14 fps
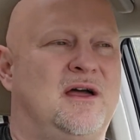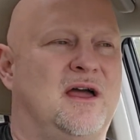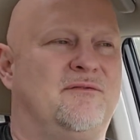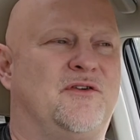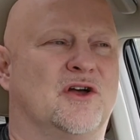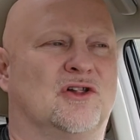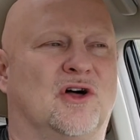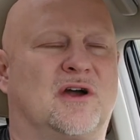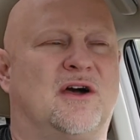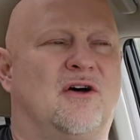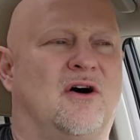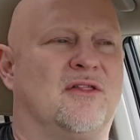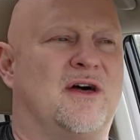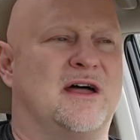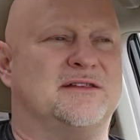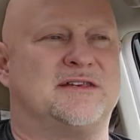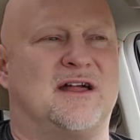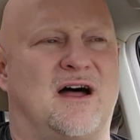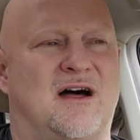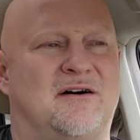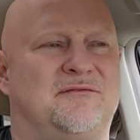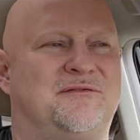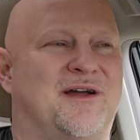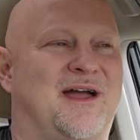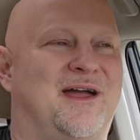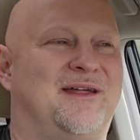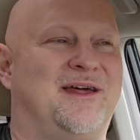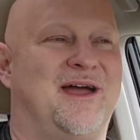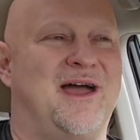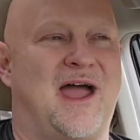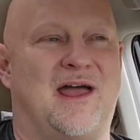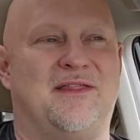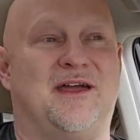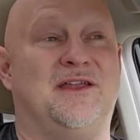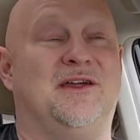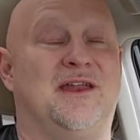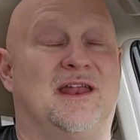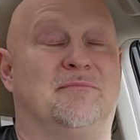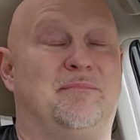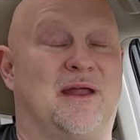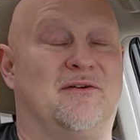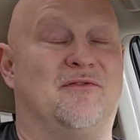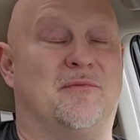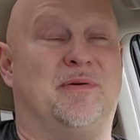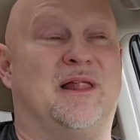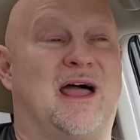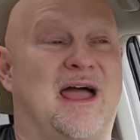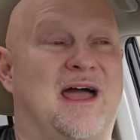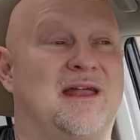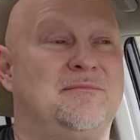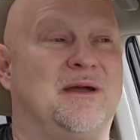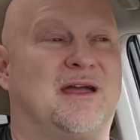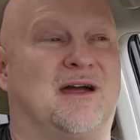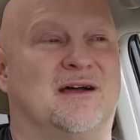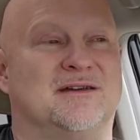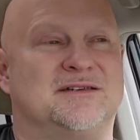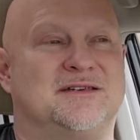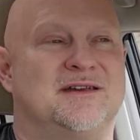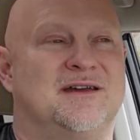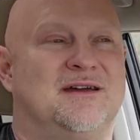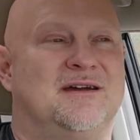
if you look at all that stuff, and then you need a bit of a plan, because